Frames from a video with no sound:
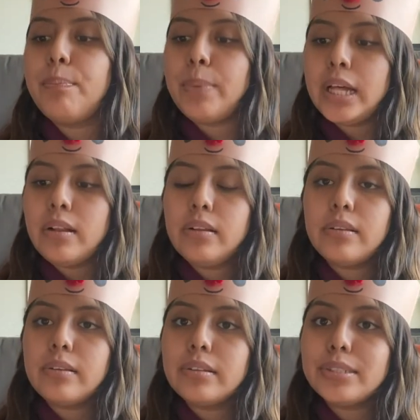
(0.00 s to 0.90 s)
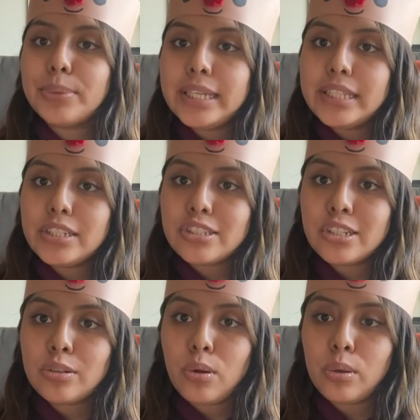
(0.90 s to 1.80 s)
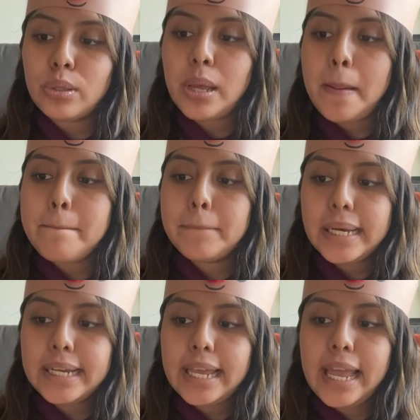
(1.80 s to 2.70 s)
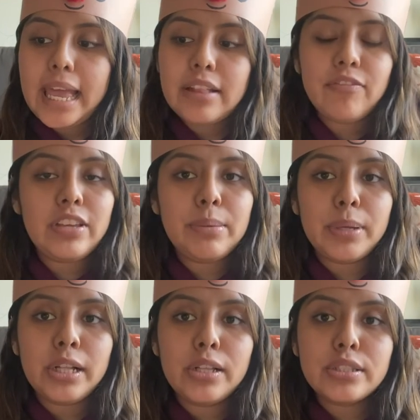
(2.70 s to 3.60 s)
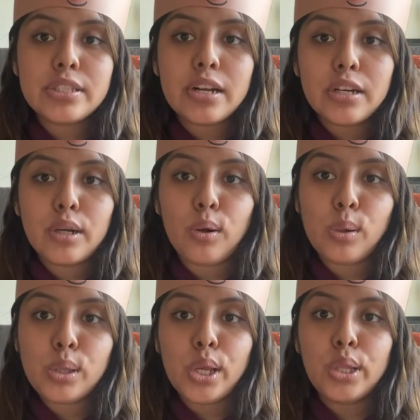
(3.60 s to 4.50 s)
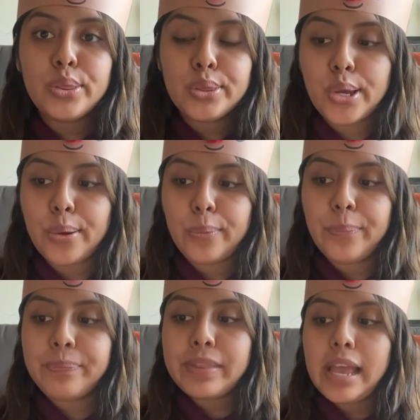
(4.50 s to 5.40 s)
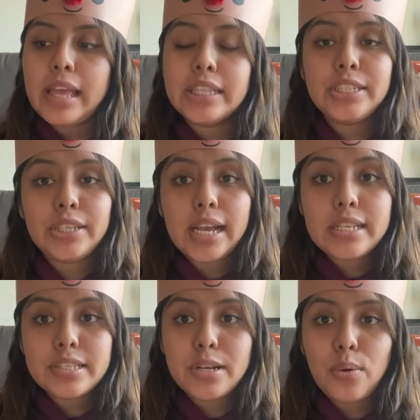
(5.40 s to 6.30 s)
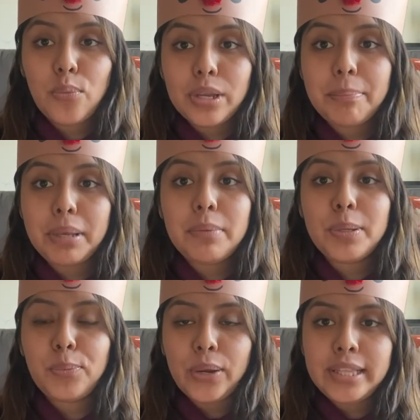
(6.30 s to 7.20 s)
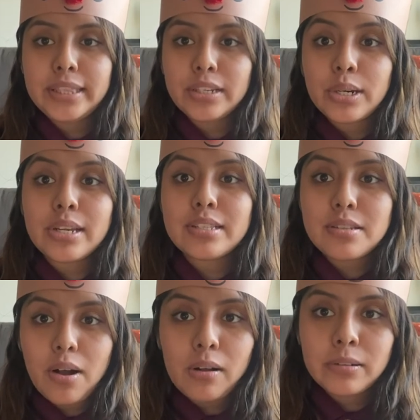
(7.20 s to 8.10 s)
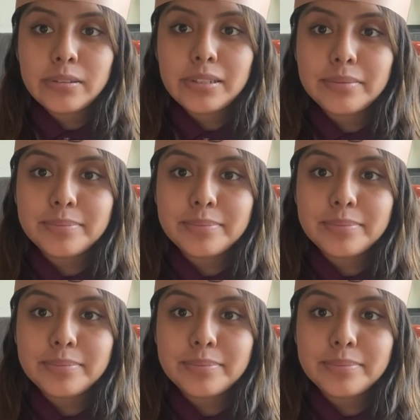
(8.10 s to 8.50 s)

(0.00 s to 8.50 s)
Male reindeers are called buck and females are called doe. Do you guys know what a baby reindeer is called?